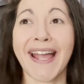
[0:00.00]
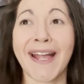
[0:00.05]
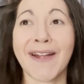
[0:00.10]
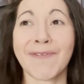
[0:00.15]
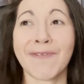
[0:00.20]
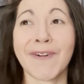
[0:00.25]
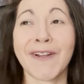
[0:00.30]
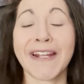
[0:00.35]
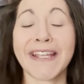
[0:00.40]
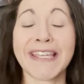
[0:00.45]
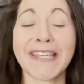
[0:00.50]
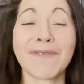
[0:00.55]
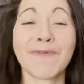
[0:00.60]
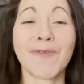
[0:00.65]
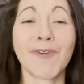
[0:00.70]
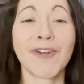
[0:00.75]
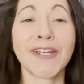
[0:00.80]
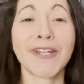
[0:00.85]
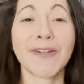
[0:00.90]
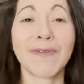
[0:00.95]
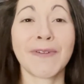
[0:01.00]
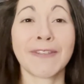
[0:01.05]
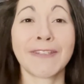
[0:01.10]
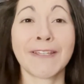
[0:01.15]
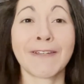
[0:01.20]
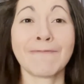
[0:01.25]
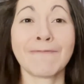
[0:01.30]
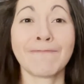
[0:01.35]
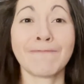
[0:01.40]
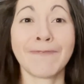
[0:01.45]
want to keep working with
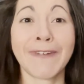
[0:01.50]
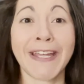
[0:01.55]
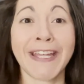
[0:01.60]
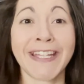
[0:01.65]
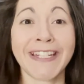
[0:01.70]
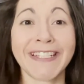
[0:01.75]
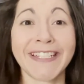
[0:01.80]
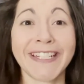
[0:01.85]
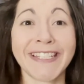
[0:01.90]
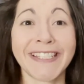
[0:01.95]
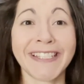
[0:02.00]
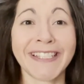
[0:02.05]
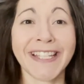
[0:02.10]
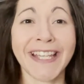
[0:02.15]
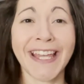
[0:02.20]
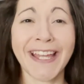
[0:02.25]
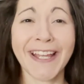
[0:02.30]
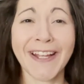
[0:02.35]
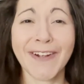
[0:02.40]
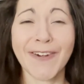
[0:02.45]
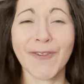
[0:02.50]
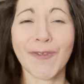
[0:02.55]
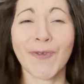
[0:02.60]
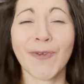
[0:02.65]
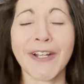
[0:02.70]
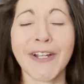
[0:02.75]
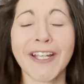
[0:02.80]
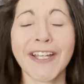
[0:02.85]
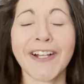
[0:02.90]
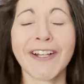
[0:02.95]
them, but just
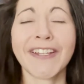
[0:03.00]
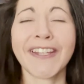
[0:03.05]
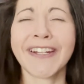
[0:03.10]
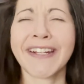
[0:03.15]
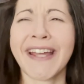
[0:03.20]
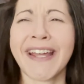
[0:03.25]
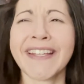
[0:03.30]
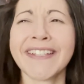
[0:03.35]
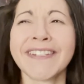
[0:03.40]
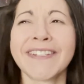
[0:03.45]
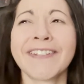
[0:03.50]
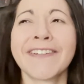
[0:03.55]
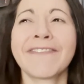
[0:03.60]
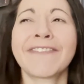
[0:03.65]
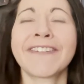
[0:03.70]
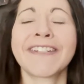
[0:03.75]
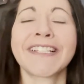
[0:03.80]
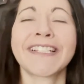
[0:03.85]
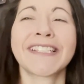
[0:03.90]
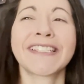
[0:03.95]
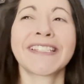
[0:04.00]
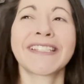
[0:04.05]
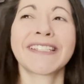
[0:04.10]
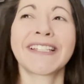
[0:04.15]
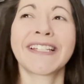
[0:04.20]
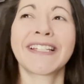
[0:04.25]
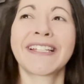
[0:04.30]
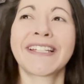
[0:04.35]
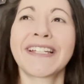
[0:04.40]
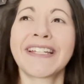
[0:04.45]
working on the night shift
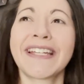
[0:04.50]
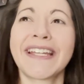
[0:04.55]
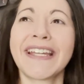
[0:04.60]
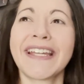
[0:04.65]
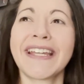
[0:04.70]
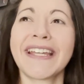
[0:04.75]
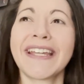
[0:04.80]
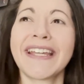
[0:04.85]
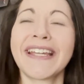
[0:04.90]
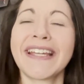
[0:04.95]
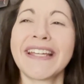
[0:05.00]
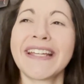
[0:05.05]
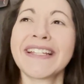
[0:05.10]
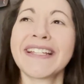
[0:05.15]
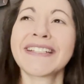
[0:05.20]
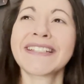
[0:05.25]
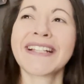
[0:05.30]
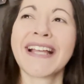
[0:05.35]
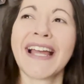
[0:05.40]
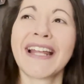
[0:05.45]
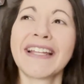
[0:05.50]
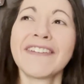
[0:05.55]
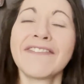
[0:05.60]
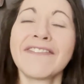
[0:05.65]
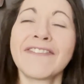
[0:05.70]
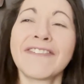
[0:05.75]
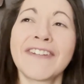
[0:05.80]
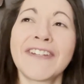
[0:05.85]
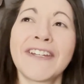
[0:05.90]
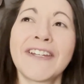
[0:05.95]
it's kind of,
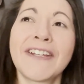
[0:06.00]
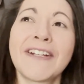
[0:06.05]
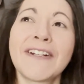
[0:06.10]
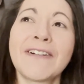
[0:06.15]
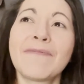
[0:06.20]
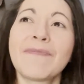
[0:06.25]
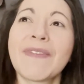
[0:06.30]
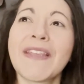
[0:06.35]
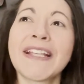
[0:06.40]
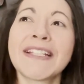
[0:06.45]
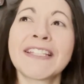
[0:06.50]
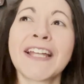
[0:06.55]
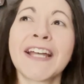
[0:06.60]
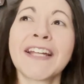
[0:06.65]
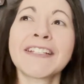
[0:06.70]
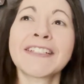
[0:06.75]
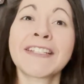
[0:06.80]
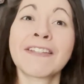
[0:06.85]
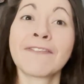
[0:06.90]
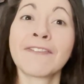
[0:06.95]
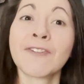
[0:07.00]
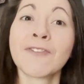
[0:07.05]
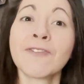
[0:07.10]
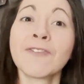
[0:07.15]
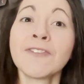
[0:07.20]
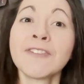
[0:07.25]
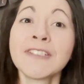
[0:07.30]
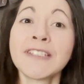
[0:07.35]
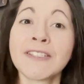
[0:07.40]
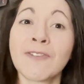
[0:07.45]
it's not
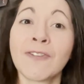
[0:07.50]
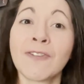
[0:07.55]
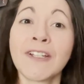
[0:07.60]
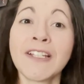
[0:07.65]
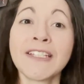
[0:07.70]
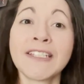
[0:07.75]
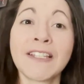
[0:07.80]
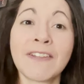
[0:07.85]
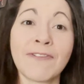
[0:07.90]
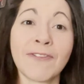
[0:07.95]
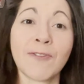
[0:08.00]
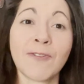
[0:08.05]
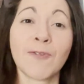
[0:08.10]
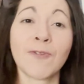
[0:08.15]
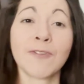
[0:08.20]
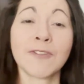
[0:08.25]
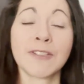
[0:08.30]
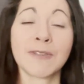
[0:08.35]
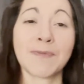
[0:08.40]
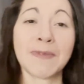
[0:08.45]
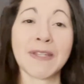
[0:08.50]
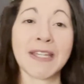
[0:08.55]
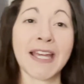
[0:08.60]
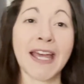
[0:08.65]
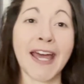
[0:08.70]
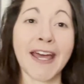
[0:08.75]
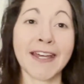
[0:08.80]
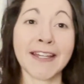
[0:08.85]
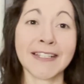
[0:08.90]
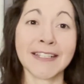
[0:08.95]
difficult. It's only difficult
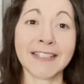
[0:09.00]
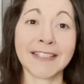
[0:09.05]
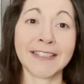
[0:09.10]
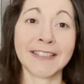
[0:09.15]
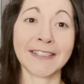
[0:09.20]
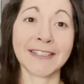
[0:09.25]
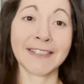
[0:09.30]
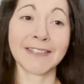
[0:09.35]
because